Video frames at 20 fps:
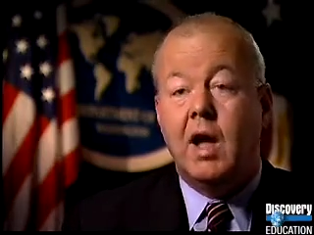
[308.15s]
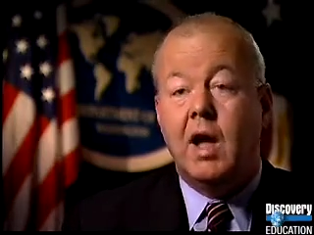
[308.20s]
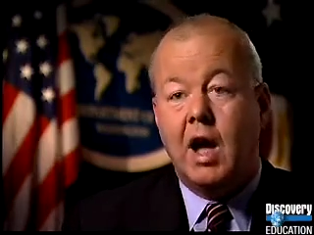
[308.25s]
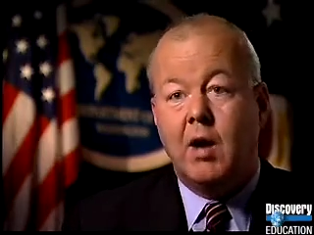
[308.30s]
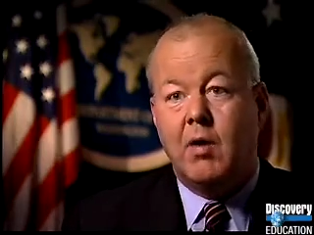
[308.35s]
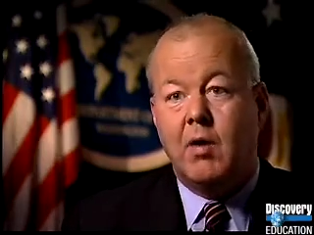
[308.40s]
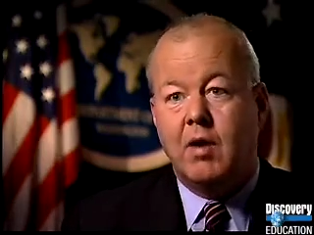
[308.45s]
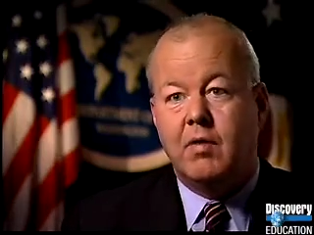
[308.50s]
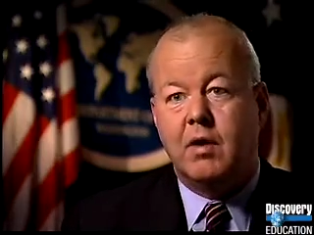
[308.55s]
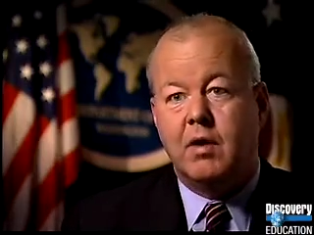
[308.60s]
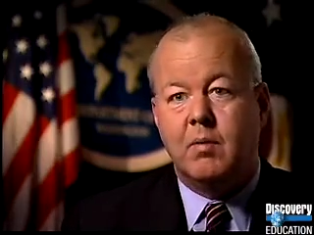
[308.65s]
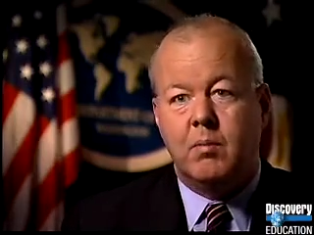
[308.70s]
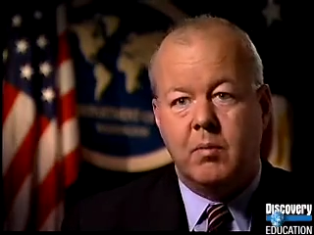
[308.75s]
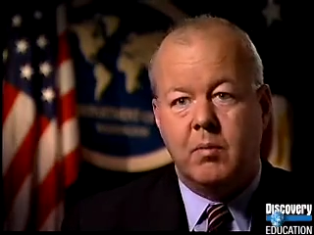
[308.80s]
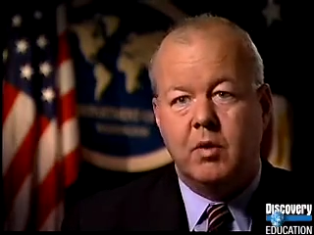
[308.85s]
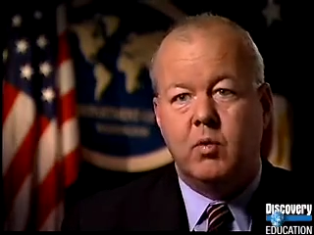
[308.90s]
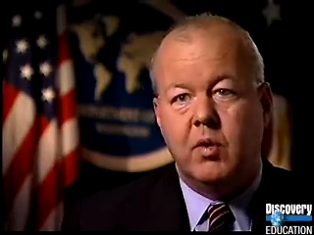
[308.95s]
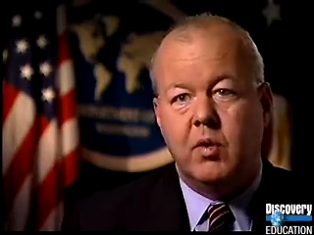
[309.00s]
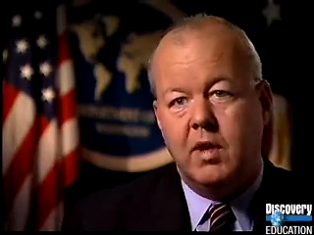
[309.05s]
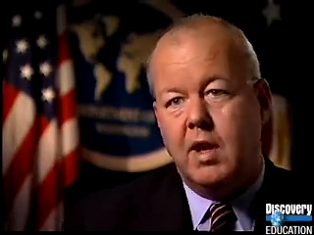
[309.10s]
However,
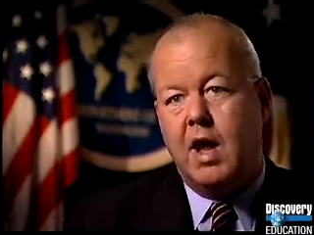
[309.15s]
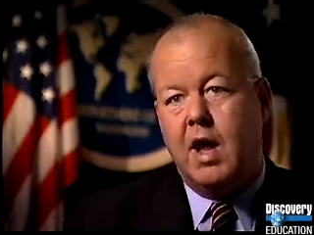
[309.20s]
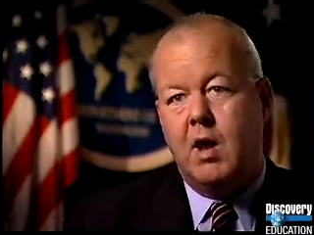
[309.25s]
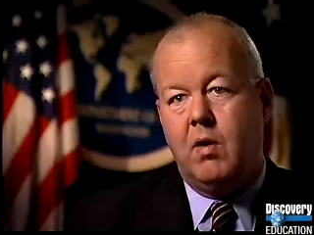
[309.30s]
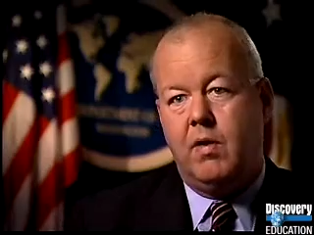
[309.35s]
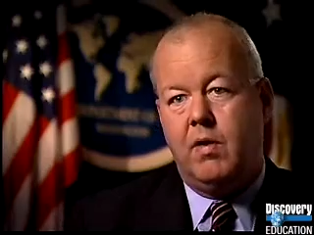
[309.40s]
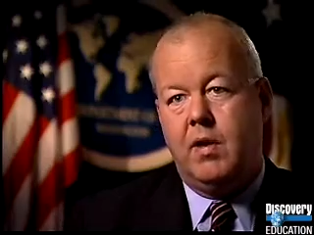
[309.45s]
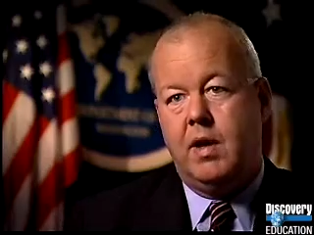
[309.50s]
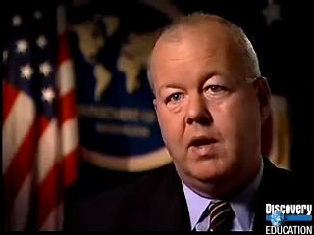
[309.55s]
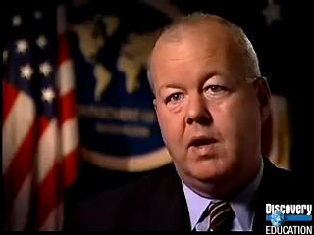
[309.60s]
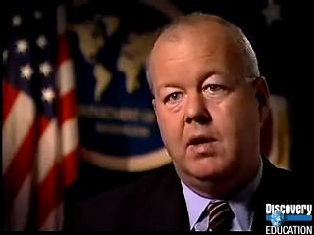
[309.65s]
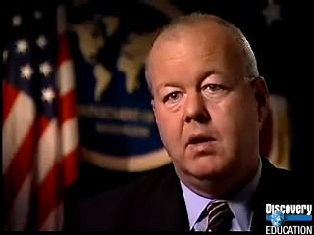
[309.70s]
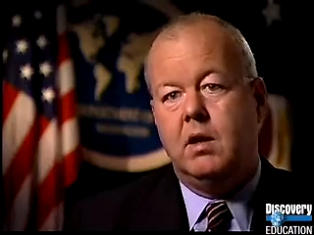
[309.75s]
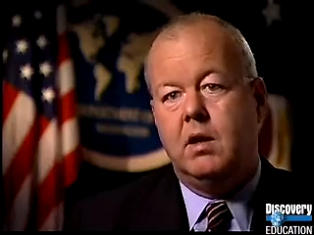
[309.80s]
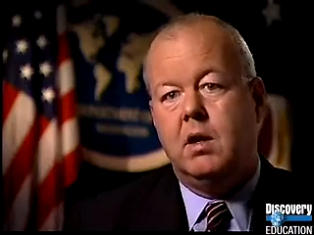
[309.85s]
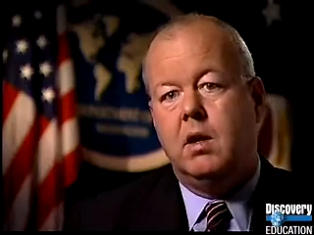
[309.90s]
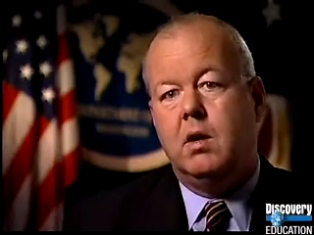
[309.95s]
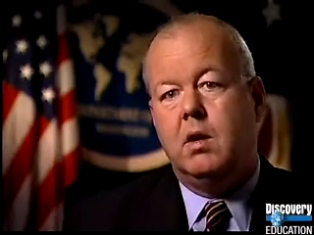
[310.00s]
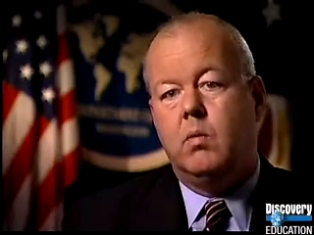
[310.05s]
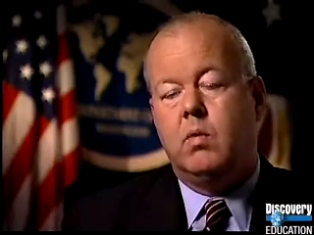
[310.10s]
between now and then,
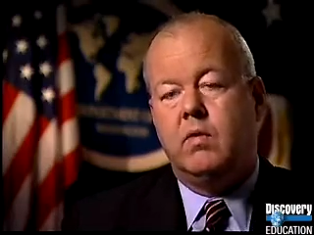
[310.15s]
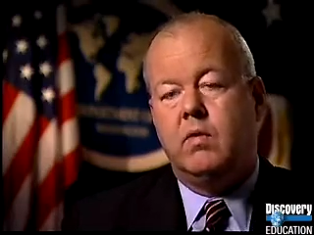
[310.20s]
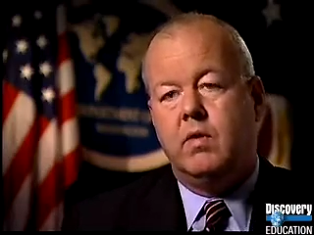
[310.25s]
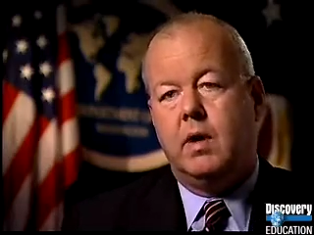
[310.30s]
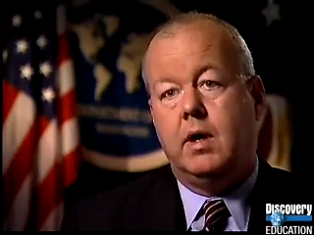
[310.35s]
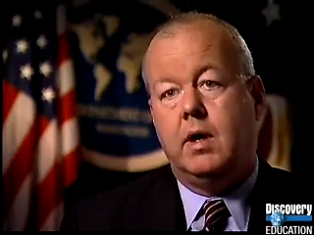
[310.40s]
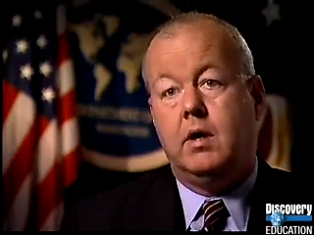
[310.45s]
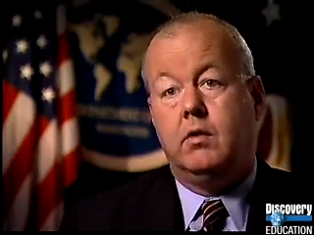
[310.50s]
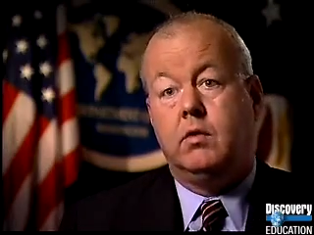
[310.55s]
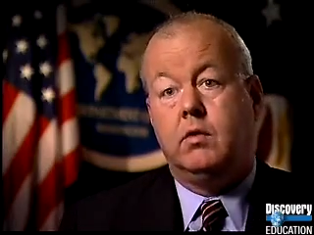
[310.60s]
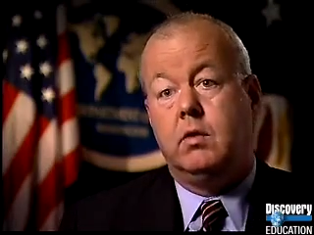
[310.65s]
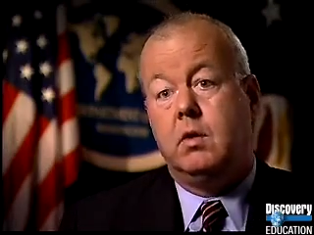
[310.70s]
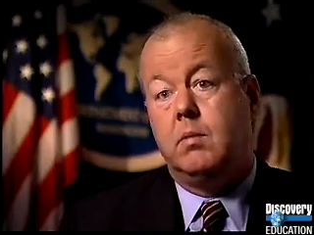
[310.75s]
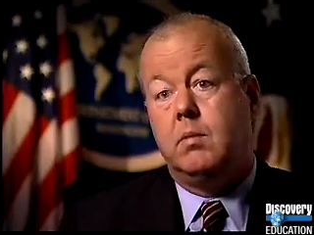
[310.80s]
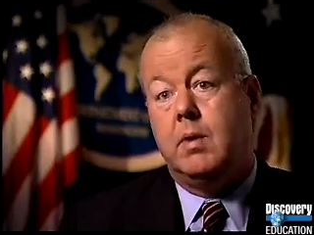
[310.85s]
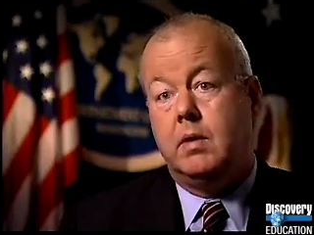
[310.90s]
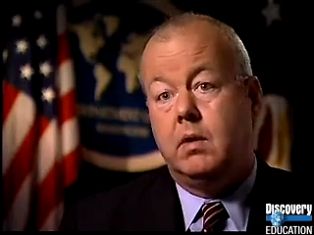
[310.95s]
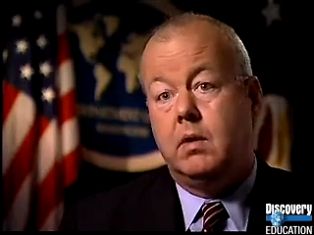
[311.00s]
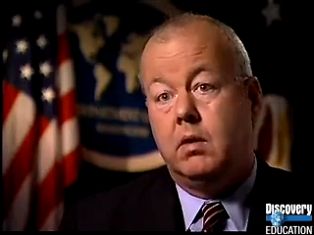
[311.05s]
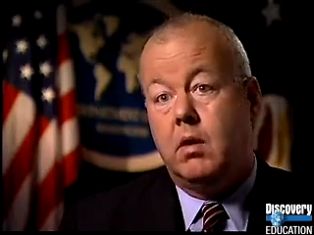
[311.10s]
we're very concerned
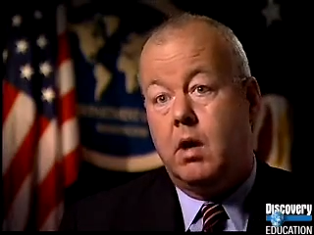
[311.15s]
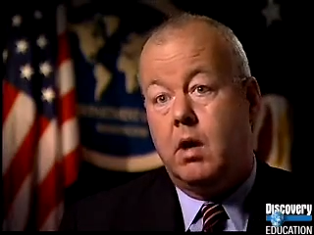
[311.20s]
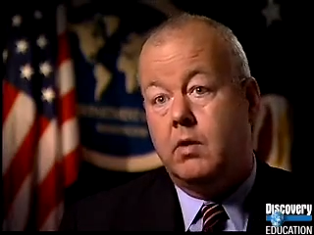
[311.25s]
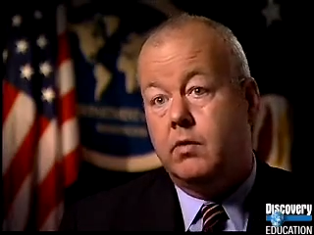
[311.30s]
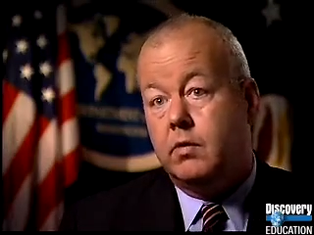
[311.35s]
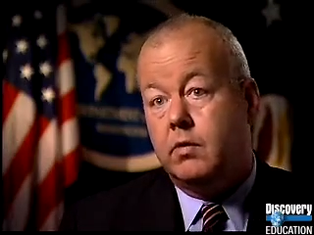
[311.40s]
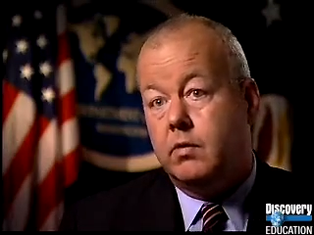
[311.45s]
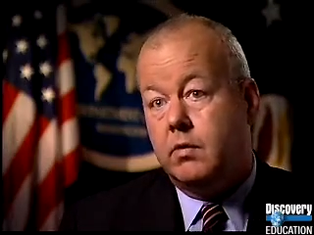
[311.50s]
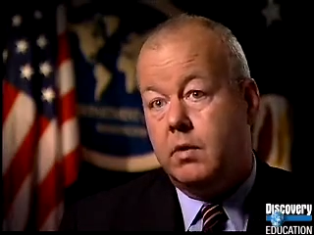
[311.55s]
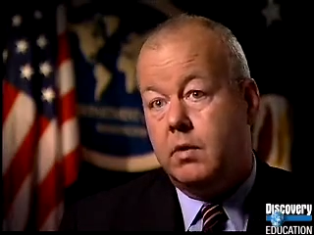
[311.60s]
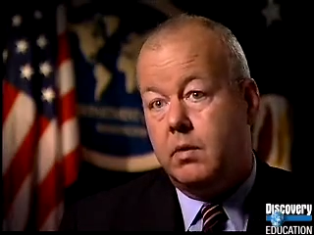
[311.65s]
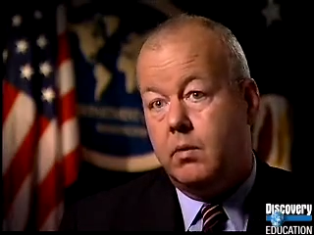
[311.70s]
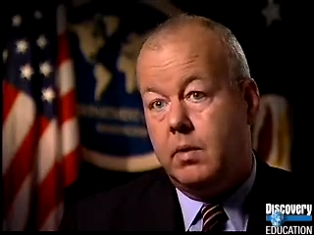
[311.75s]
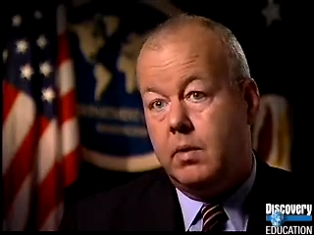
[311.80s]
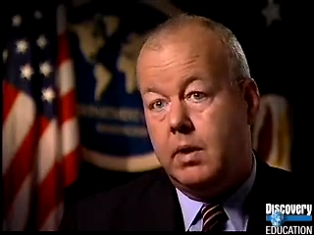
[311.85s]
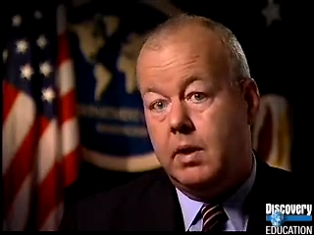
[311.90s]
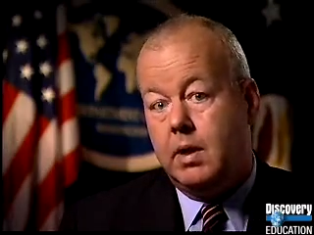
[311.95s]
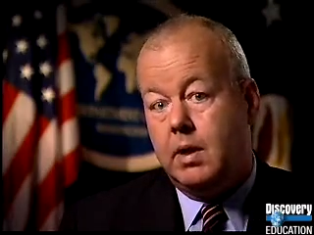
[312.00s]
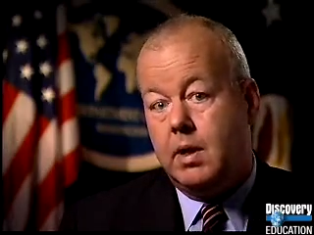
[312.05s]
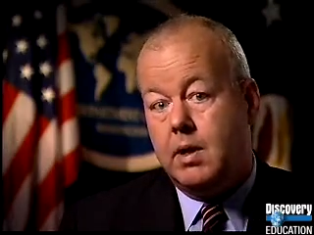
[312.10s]
about the losses that
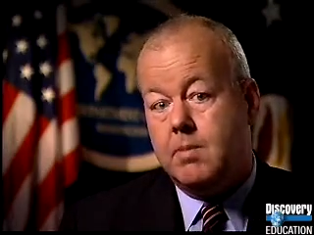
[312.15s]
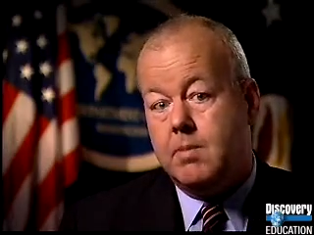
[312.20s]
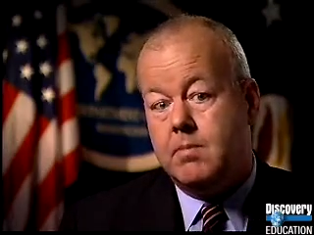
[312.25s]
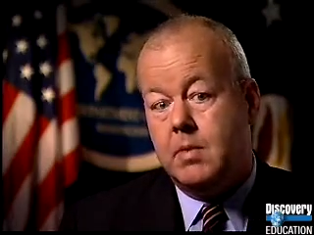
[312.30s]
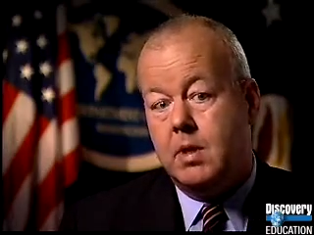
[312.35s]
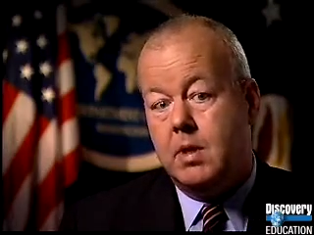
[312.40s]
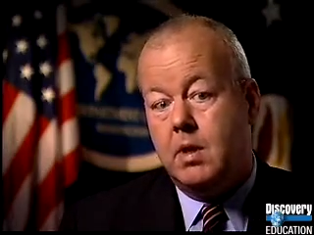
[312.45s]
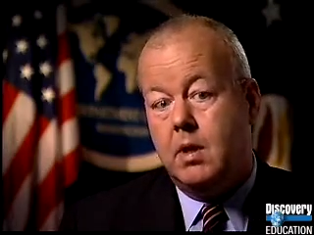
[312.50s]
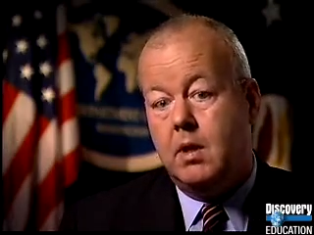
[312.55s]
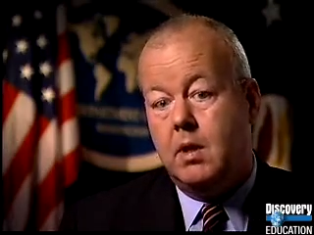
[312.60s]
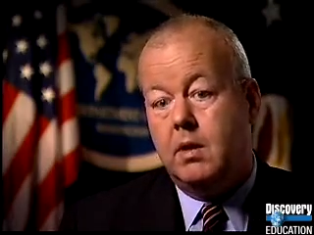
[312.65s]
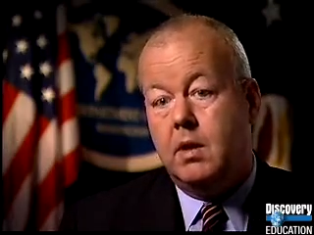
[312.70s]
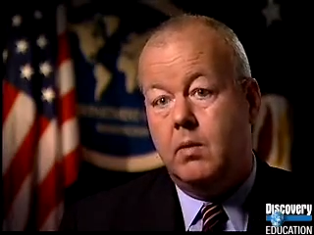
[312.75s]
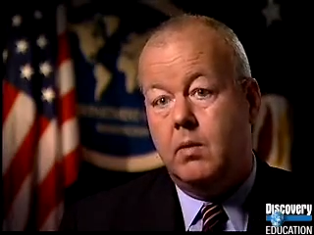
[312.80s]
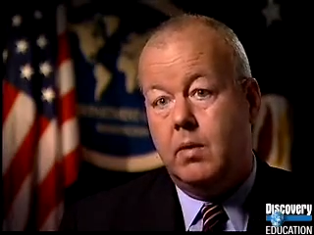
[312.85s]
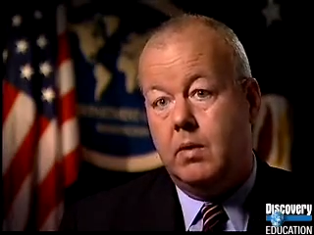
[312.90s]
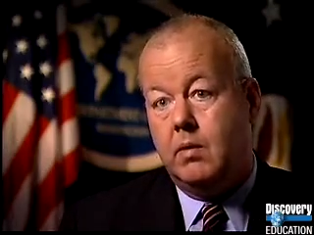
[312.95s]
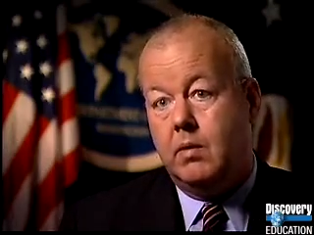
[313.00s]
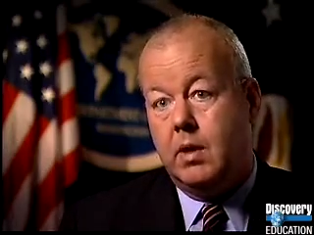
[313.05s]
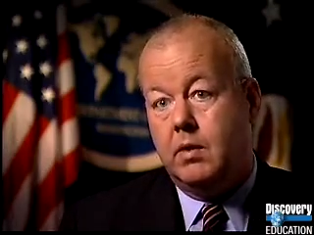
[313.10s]
we um,
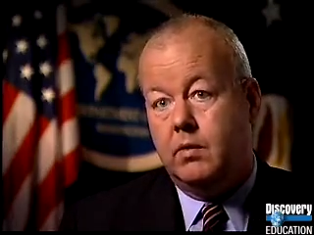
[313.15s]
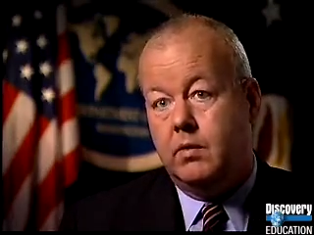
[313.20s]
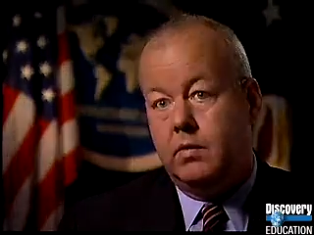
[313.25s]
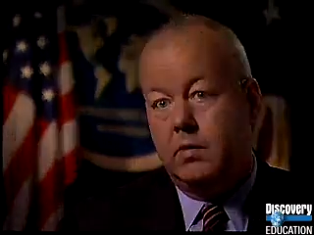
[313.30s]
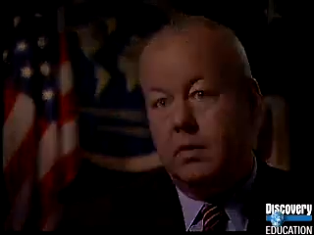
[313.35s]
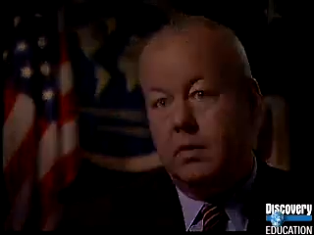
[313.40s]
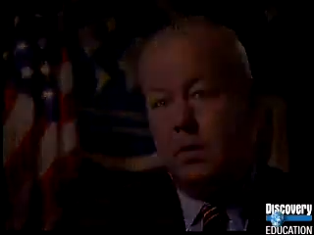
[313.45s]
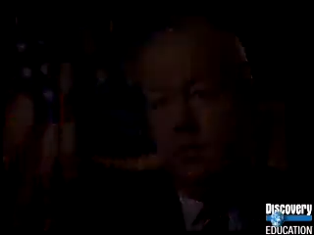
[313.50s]
that we risk.